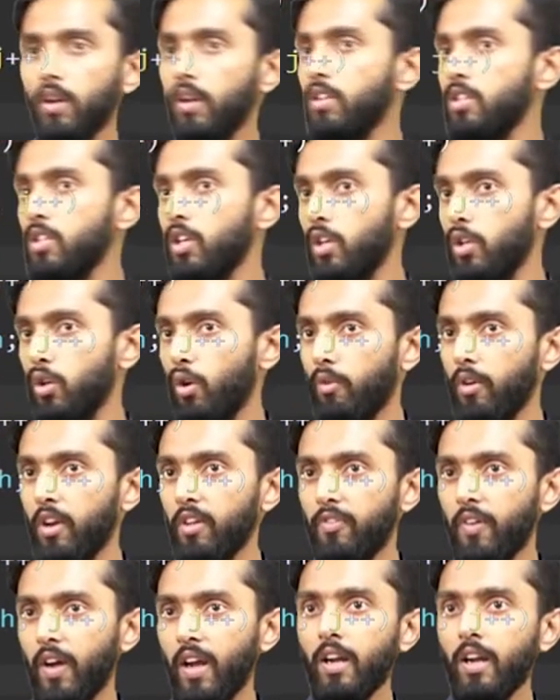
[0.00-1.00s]
is you have
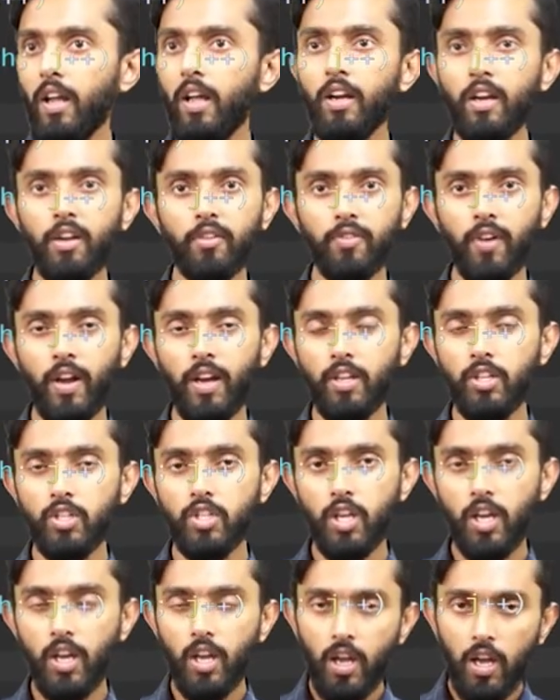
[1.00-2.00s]
defined i, defined
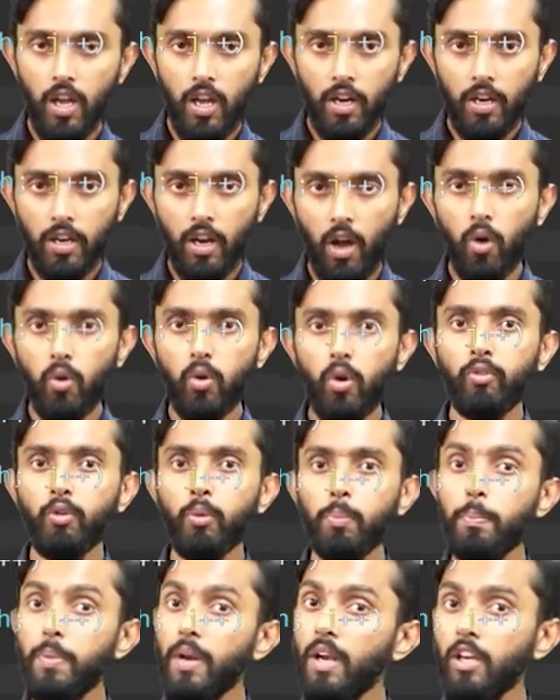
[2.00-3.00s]
j. Now, you have to
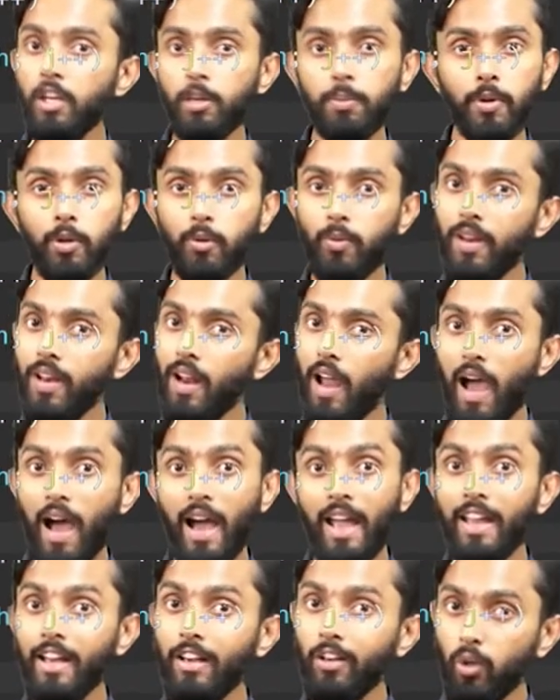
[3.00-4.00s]
print between
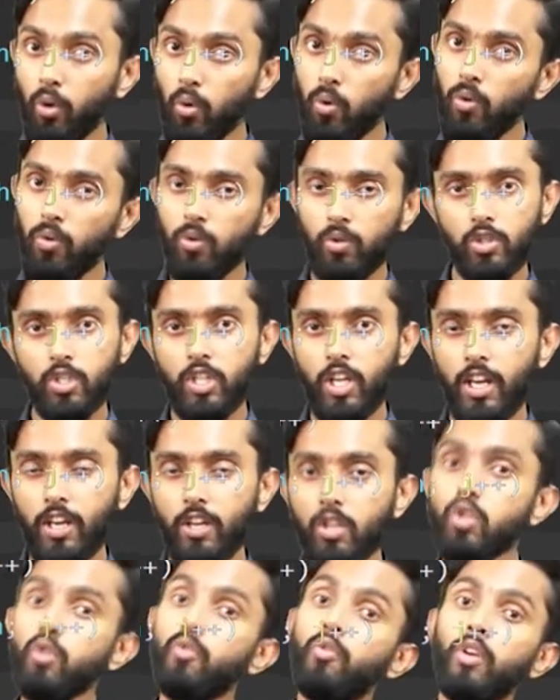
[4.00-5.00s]
i to j.
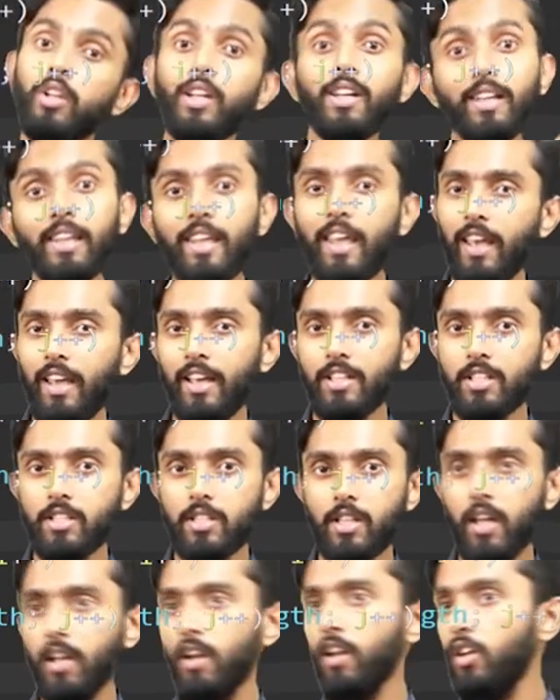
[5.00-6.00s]
So, for that k is
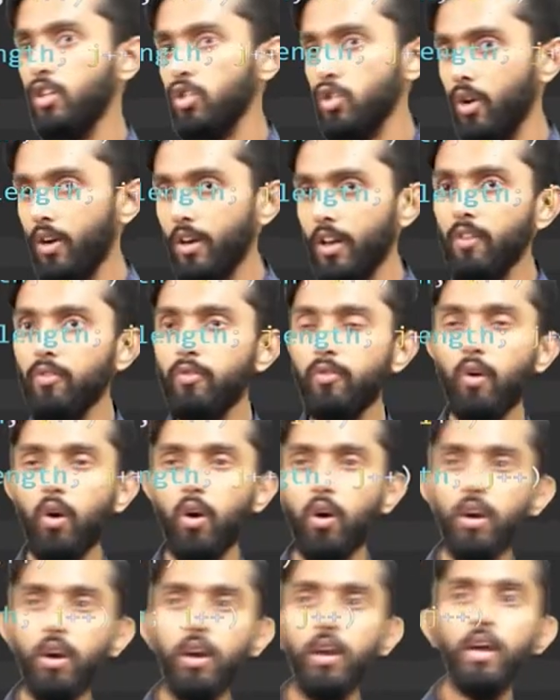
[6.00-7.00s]
there. So, I will tell for
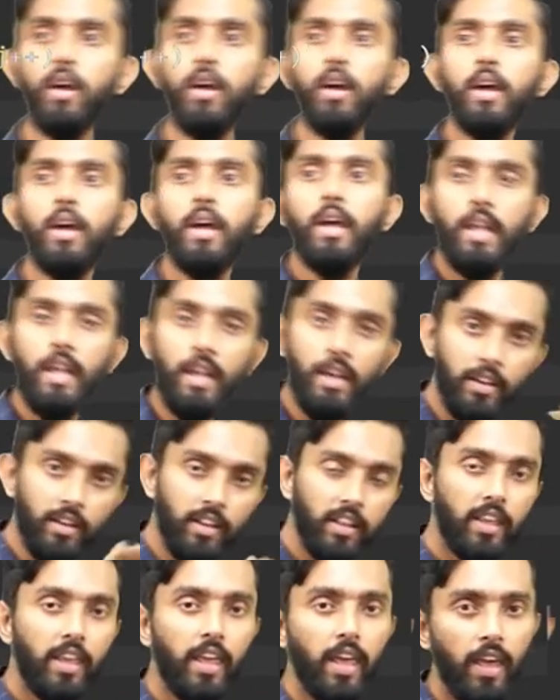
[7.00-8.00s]
int
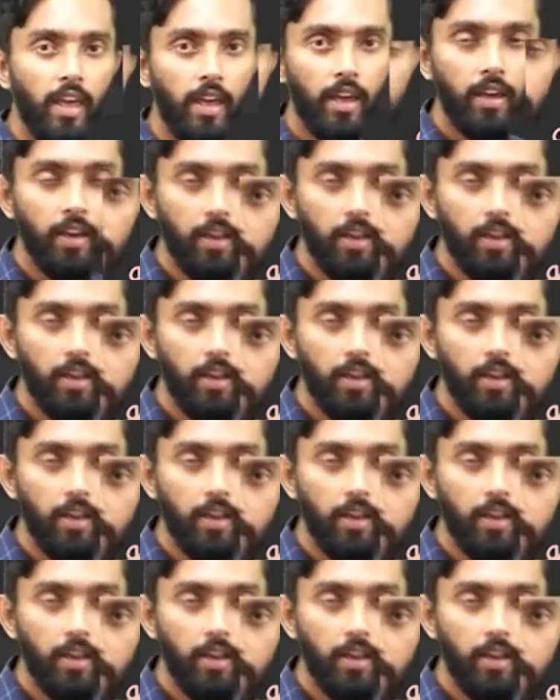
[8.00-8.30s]
k,